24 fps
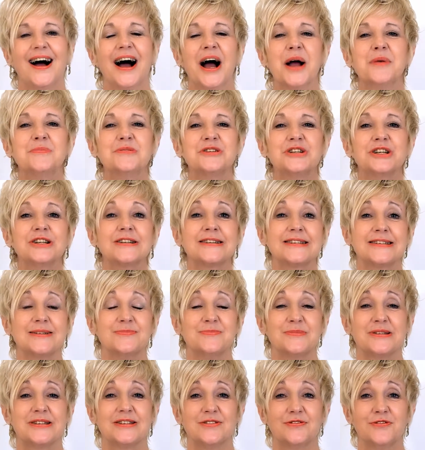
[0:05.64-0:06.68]
I'm Jill
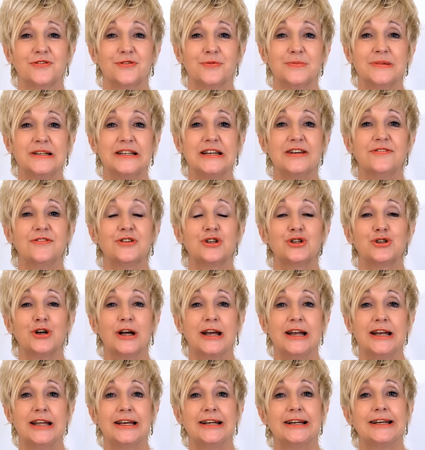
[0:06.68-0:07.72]
Simpson from DEVA
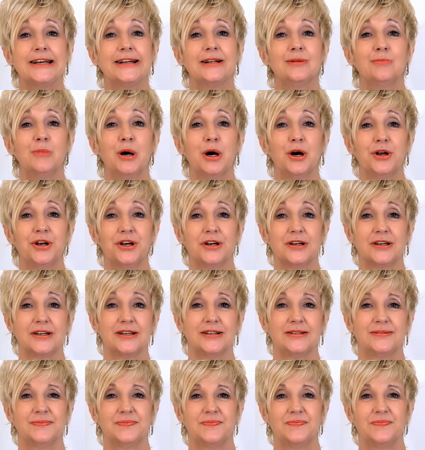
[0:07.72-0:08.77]
Training in Kilmarnock.
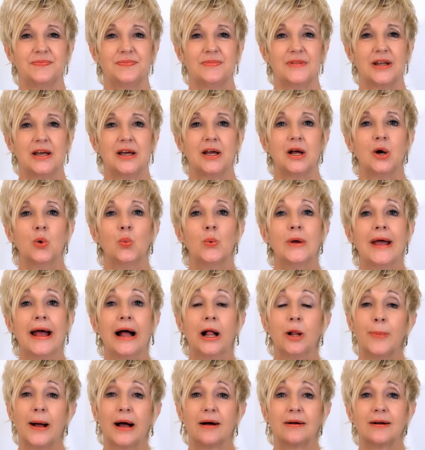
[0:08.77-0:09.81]
We
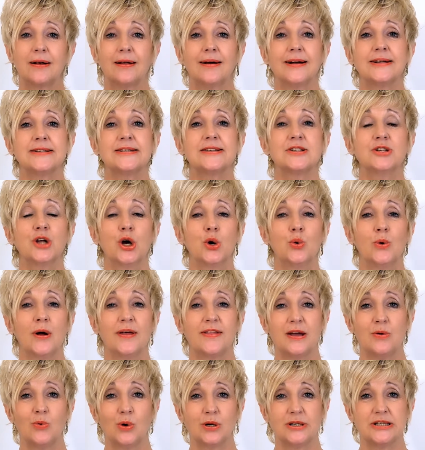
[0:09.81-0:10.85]
help our clients know where
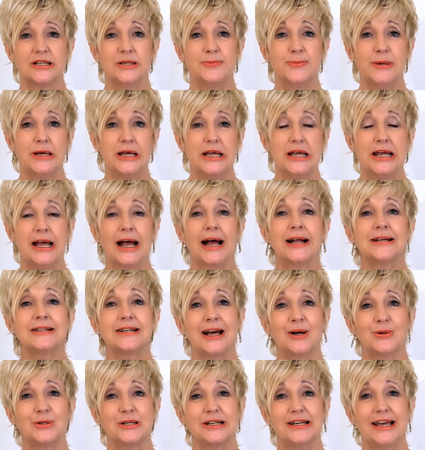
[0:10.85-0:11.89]
they want to be and
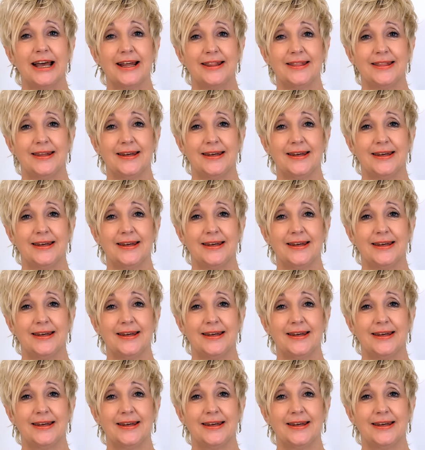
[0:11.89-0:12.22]
how to get